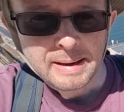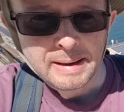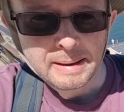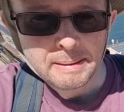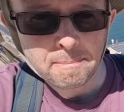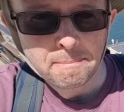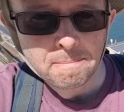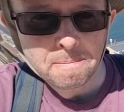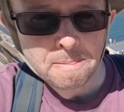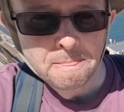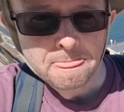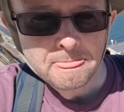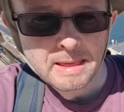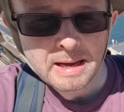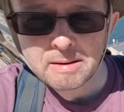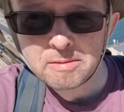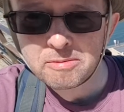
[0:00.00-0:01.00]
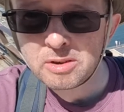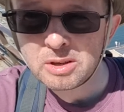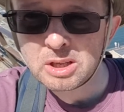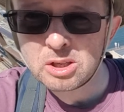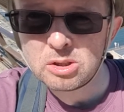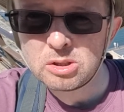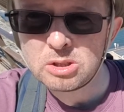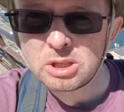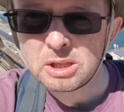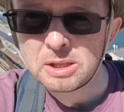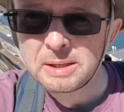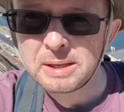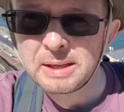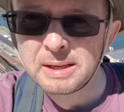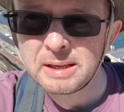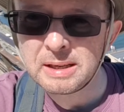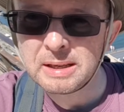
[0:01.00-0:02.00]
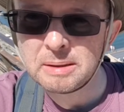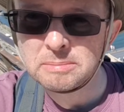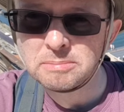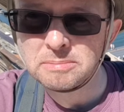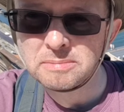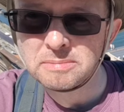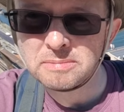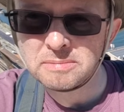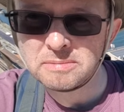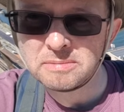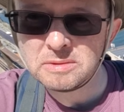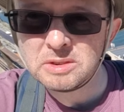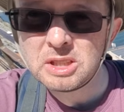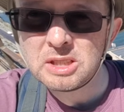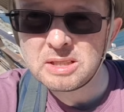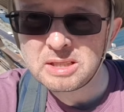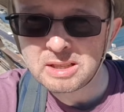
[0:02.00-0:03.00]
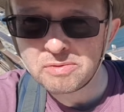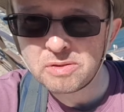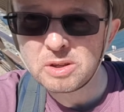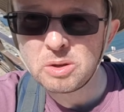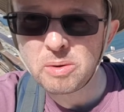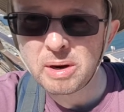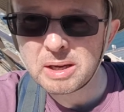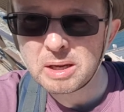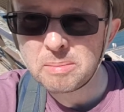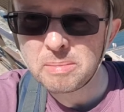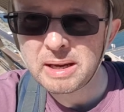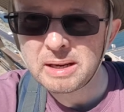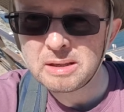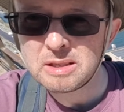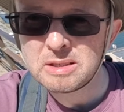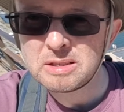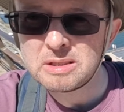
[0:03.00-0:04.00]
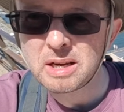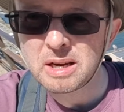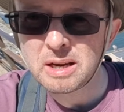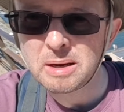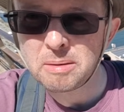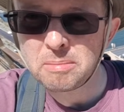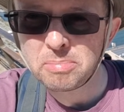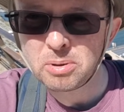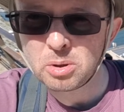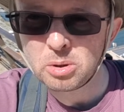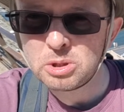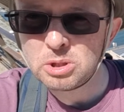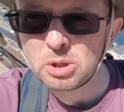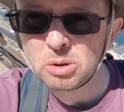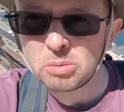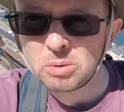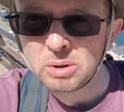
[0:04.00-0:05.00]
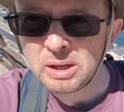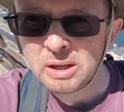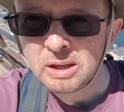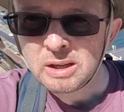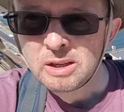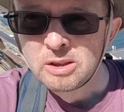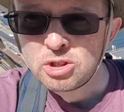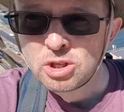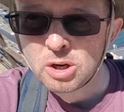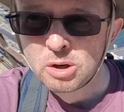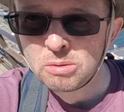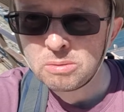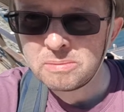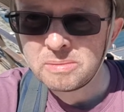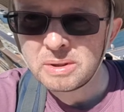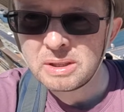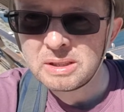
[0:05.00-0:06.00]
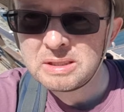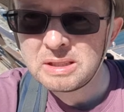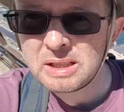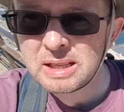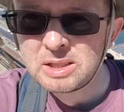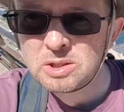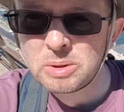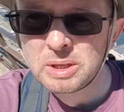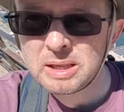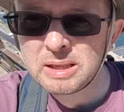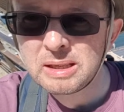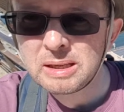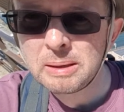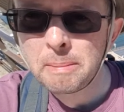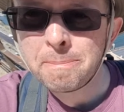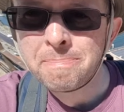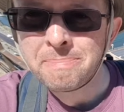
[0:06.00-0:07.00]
Yeah, very good. Can definitely recommend Porto. So, until next week,